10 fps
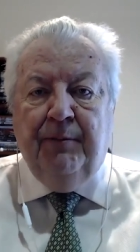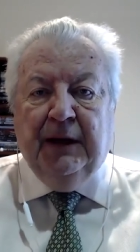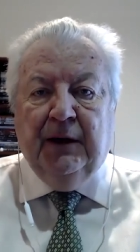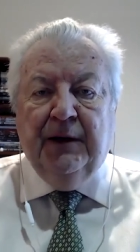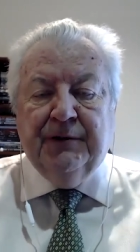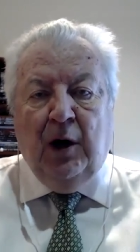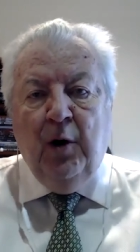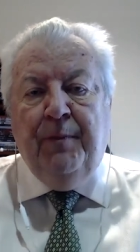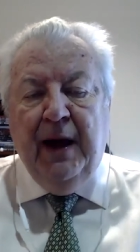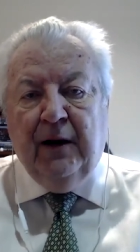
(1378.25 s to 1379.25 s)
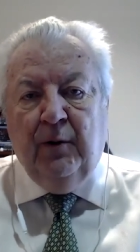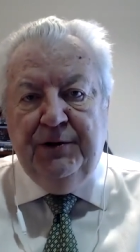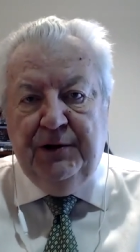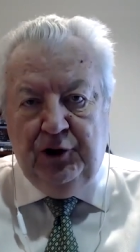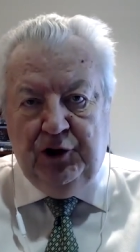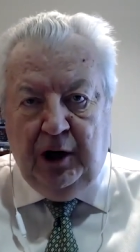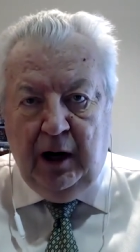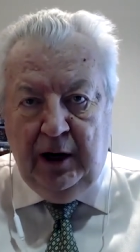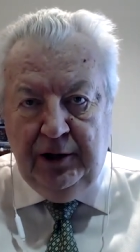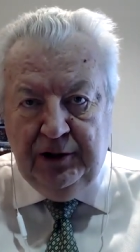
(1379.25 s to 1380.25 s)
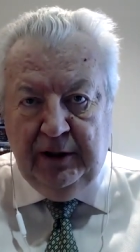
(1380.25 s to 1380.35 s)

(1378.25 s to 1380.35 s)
because OPEC was in charge.